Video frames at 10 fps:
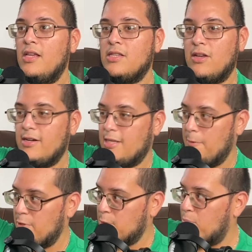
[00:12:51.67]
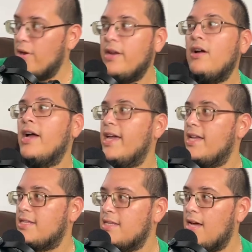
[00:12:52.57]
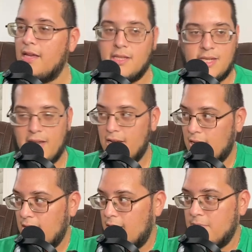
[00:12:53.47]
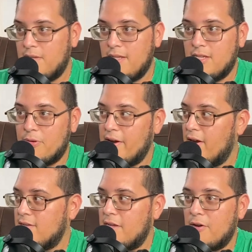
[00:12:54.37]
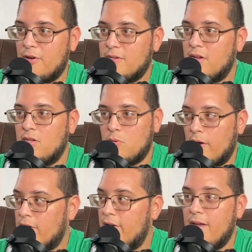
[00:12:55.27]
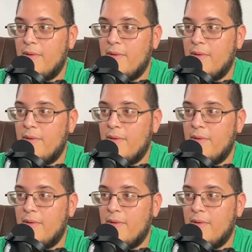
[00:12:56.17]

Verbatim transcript: starts to sprint again to the other side of the club to these three girls he don't know and starts twerking on them,